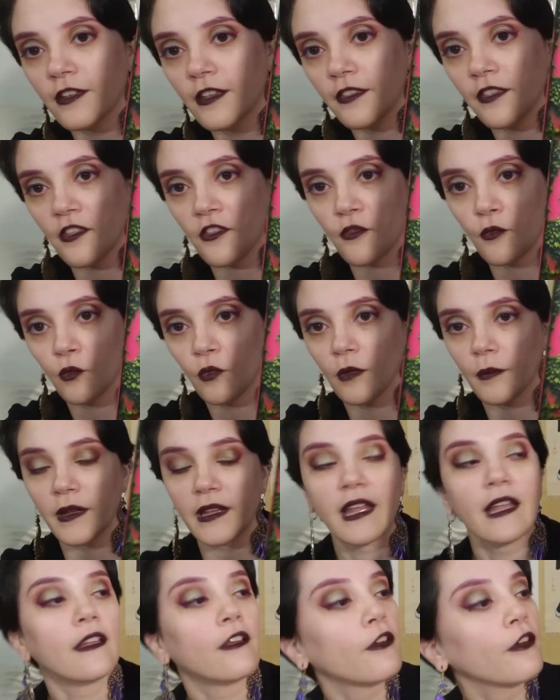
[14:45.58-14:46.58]
this woman
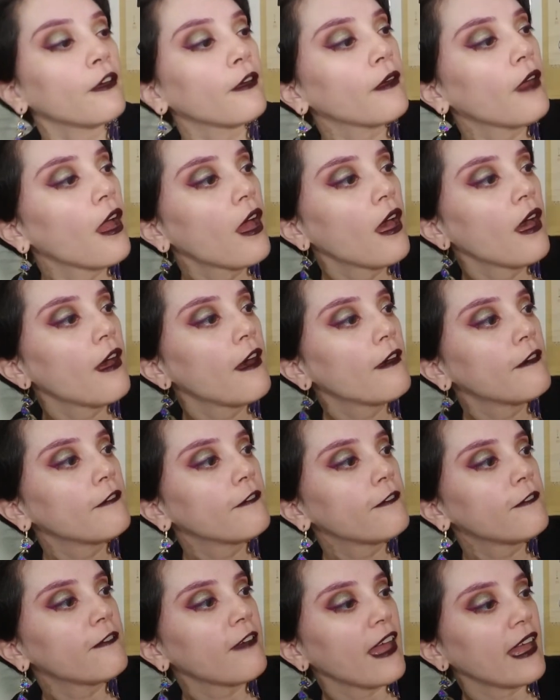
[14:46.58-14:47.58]
in her
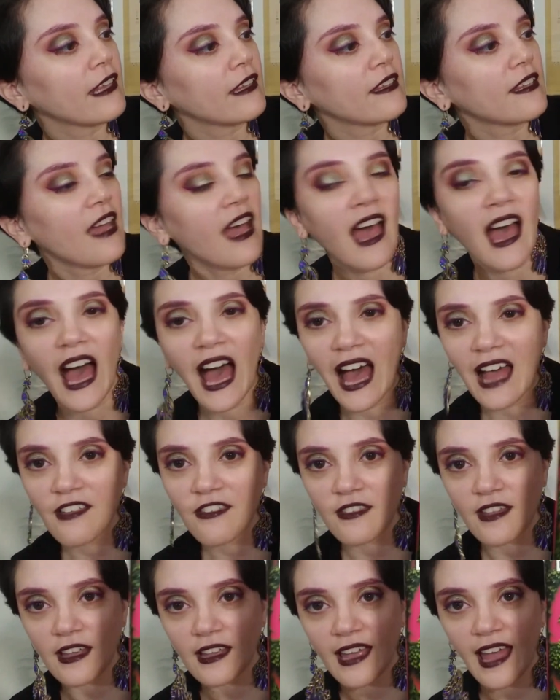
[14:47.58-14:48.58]

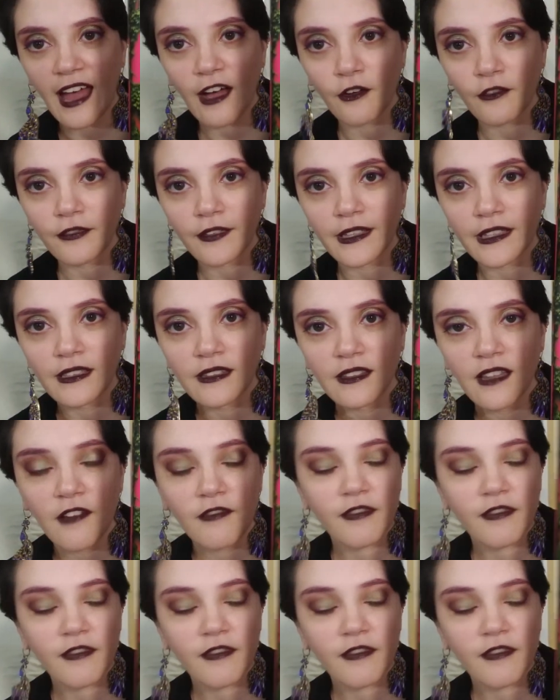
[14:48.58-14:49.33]
fantastic outfit. Love